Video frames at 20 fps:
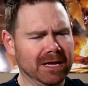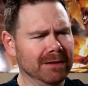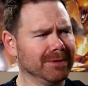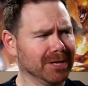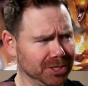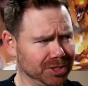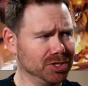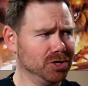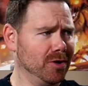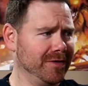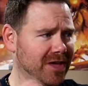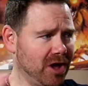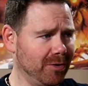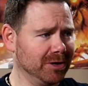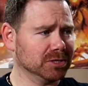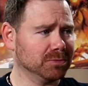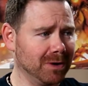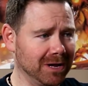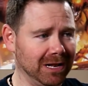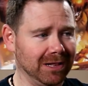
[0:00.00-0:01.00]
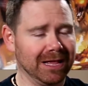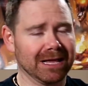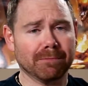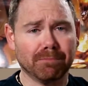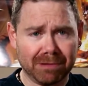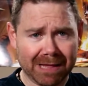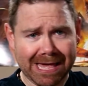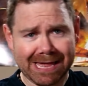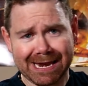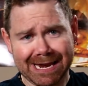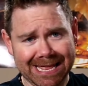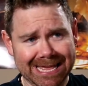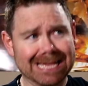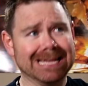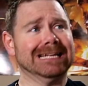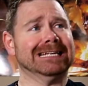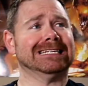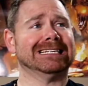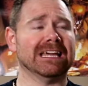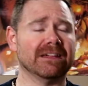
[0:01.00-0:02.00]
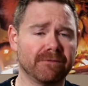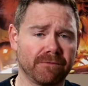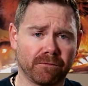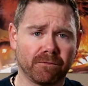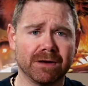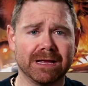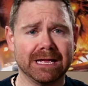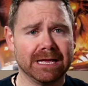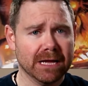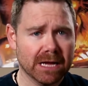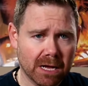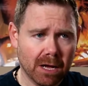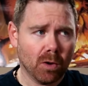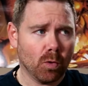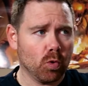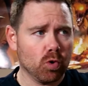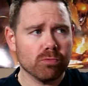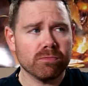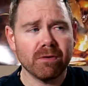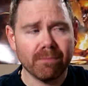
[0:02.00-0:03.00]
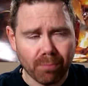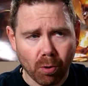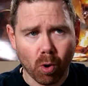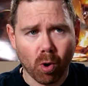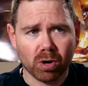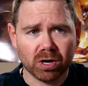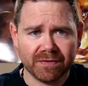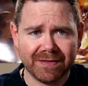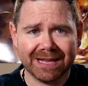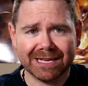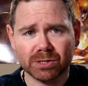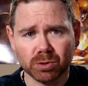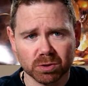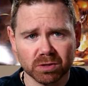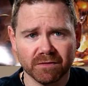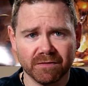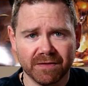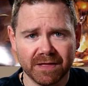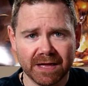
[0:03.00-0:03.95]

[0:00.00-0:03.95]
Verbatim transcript: because you know they always want to like play at an inn, get free room and board and that sort of